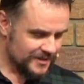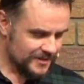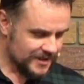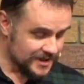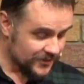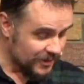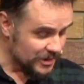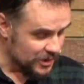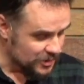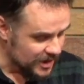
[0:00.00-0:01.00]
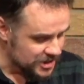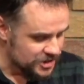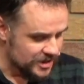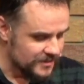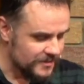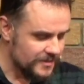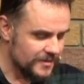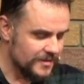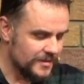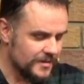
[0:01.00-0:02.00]
It's a very good question.
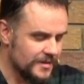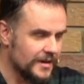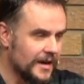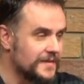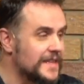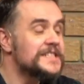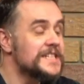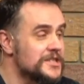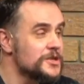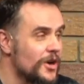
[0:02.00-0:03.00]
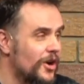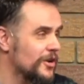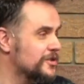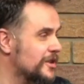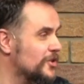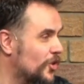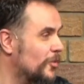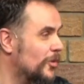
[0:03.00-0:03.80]
This is not the normal